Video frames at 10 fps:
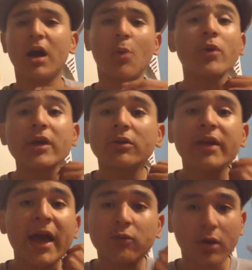we
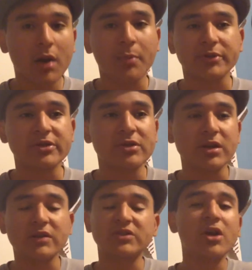only had one
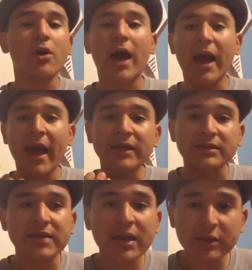opportunity, so I had
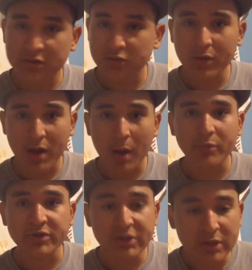to take this one
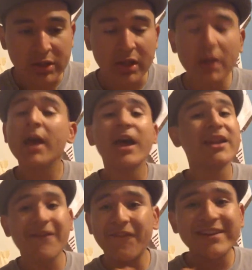opportunity,
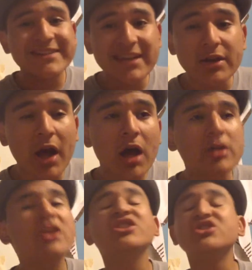and if I did
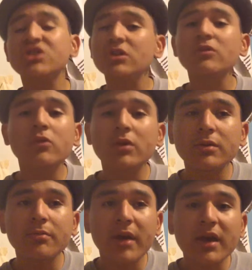not, she
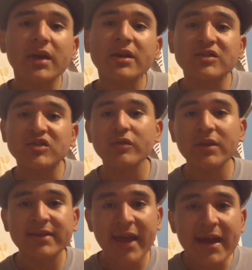would make us do
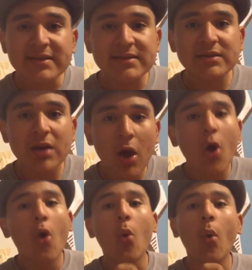the test,
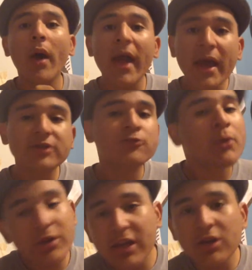and
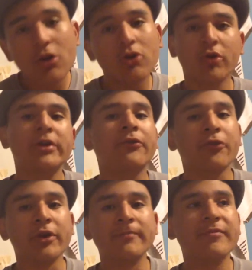we would get no credit
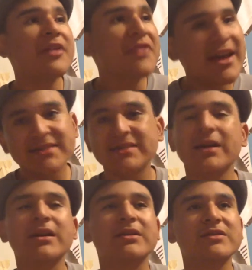for it, and that
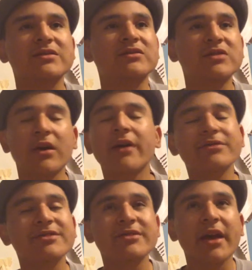sucks. So I
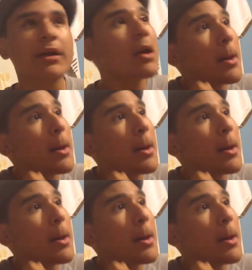was just like,